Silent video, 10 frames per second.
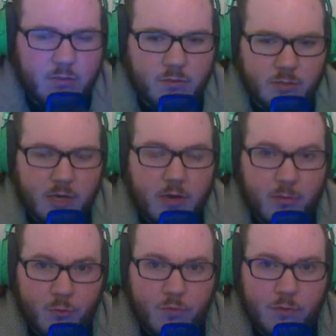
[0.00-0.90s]
scary
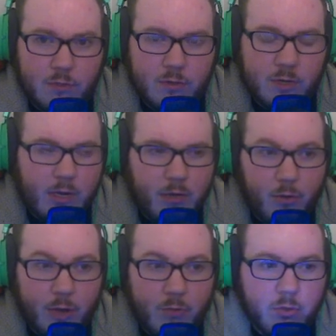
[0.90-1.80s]
movies, right? I know
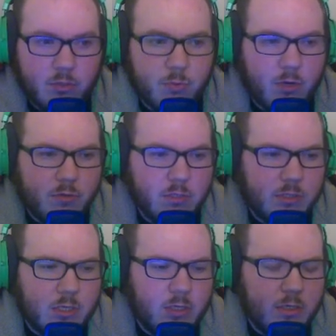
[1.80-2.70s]
I was when I was a
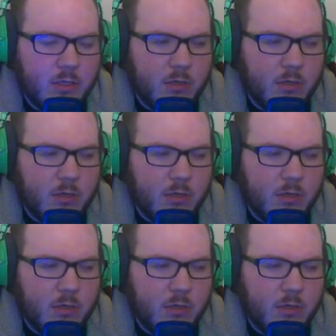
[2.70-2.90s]
teen, and